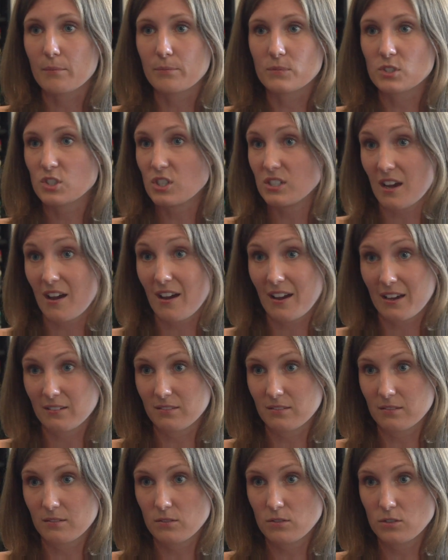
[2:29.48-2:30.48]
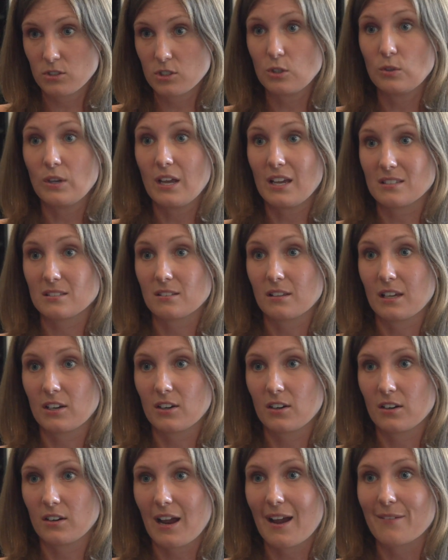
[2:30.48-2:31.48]
she died 2 days
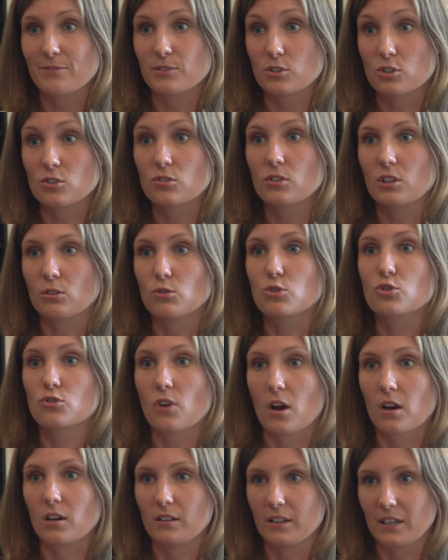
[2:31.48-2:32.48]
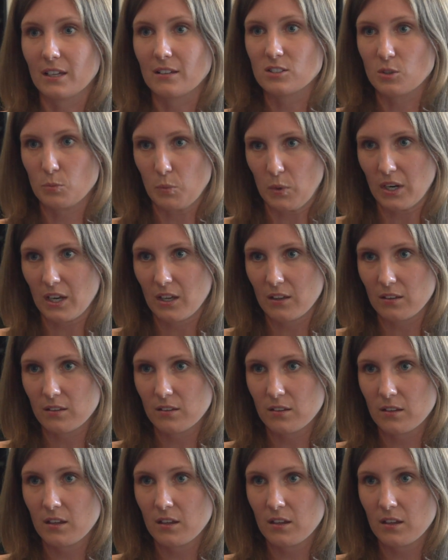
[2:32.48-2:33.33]
later after struggling to breathe.